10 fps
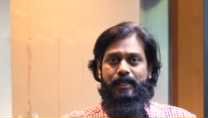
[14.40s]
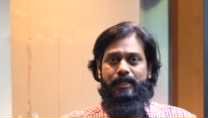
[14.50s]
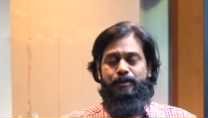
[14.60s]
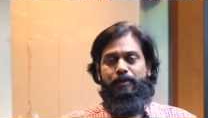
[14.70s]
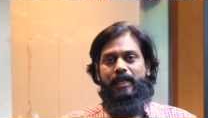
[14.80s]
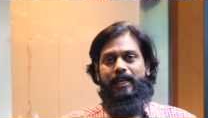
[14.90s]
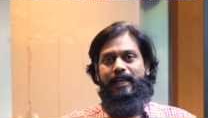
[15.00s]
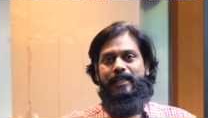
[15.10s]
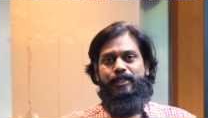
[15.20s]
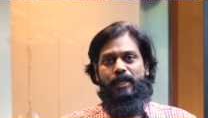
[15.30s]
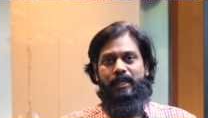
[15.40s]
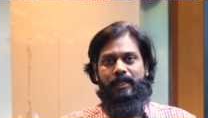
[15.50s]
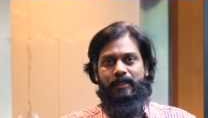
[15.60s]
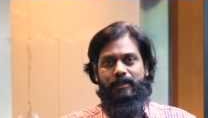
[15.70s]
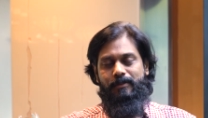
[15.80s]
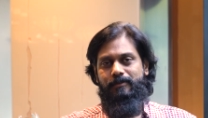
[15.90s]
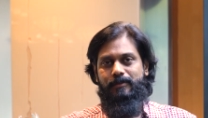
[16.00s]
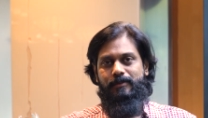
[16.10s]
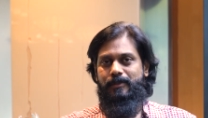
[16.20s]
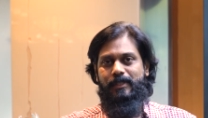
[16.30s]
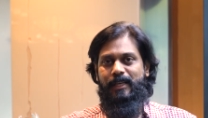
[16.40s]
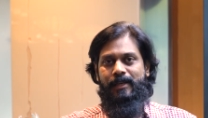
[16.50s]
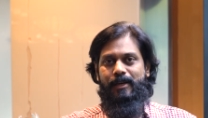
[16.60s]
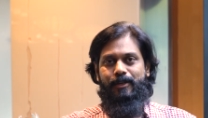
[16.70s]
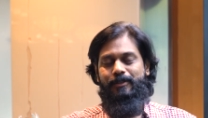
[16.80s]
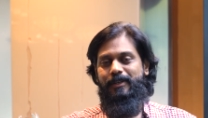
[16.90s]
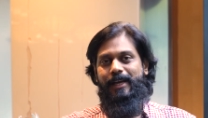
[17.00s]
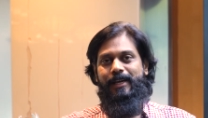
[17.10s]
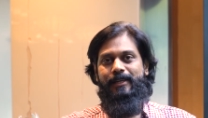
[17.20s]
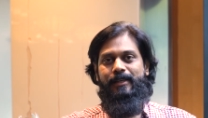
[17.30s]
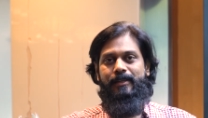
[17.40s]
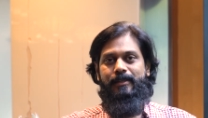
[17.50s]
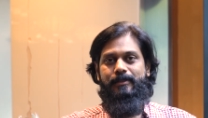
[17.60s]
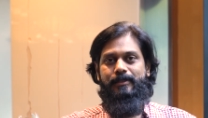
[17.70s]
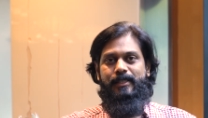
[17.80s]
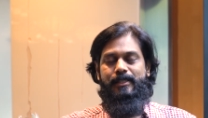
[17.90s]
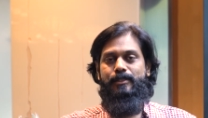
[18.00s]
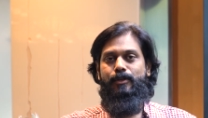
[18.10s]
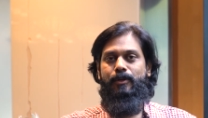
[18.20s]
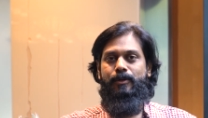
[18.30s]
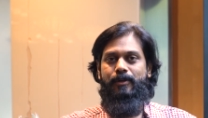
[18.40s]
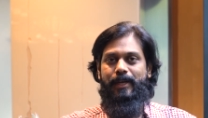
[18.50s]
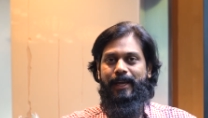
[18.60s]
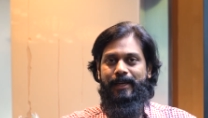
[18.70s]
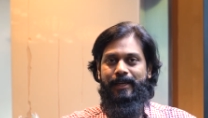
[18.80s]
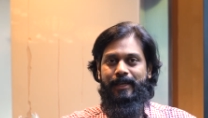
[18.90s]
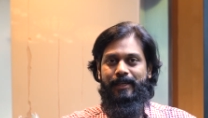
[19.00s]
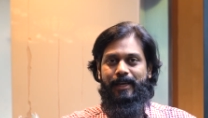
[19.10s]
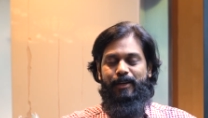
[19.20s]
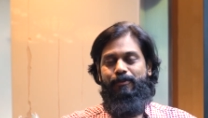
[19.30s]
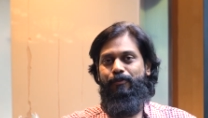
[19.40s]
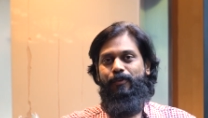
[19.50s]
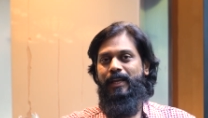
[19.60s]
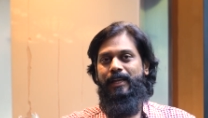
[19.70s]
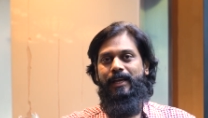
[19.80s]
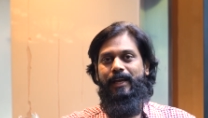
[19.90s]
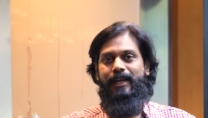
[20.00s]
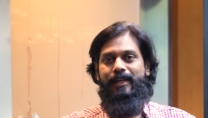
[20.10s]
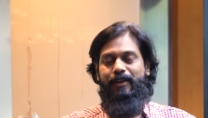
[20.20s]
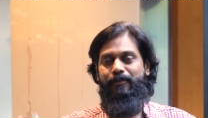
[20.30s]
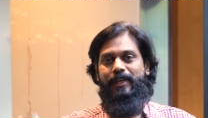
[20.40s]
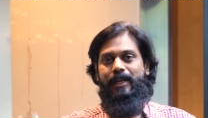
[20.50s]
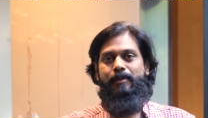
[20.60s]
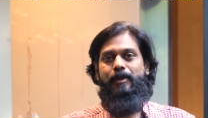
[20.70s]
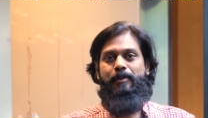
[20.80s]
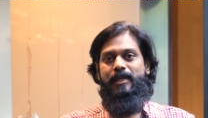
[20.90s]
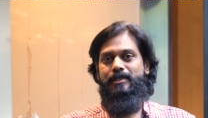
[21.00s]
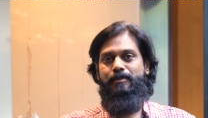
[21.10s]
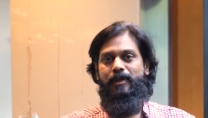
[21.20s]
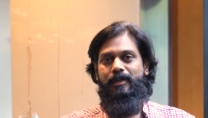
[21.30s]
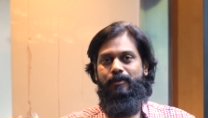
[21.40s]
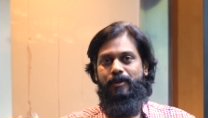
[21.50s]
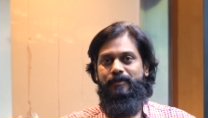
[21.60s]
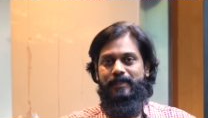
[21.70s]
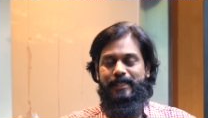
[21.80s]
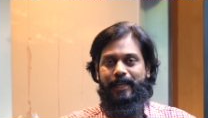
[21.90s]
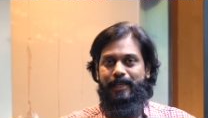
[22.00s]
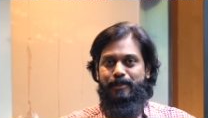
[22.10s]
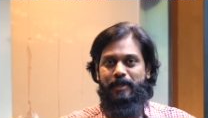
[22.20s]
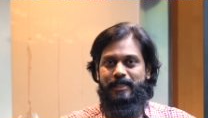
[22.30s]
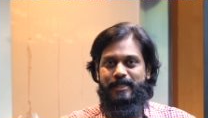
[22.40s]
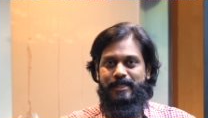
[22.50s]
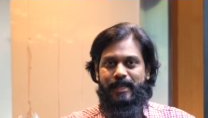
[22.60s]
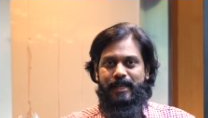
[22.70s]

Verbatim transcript: It's been a great journey till now and there's no ending kind of a feeling I get every time I participate in one of these engagements.